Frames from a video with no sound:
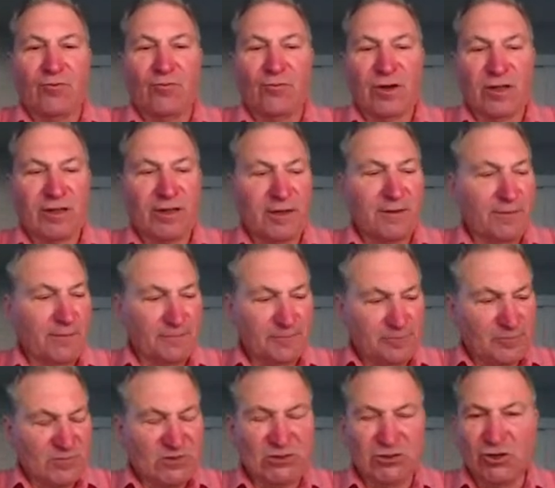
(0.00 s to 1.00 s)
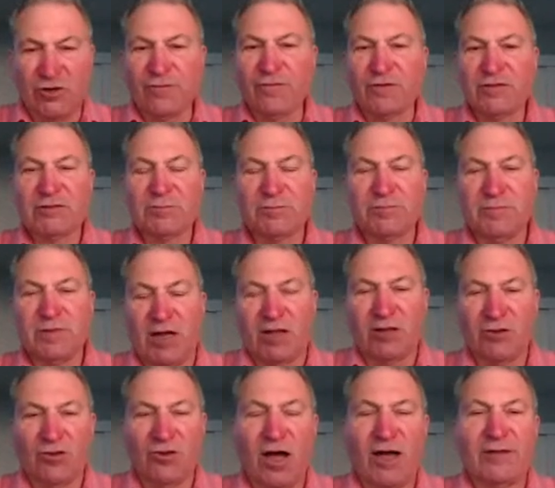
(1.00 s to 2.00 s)
really surfaced
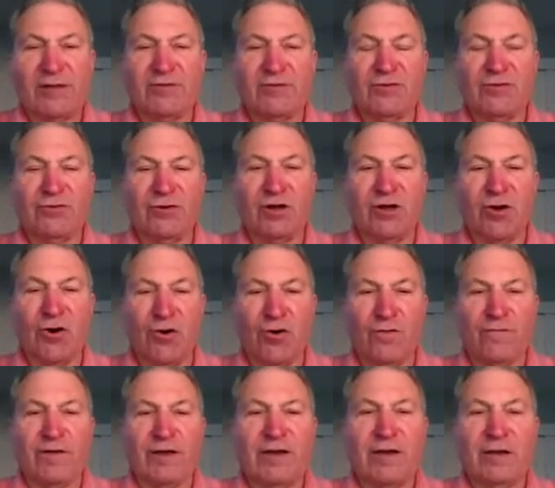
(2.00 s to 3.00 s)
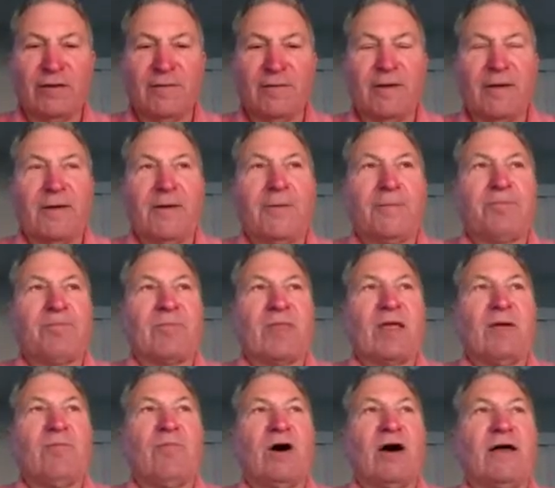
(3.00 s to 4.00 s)
a lot due to COVID.
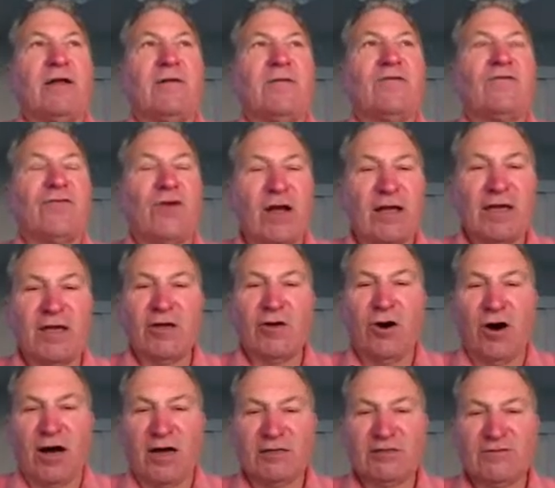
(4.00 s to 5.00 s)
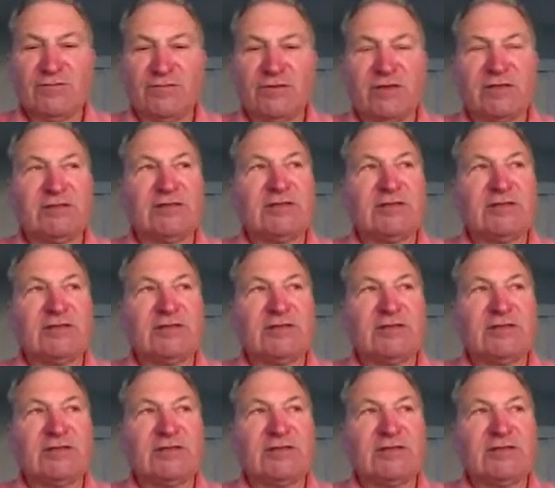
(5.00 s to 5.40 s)
But trucking costs, for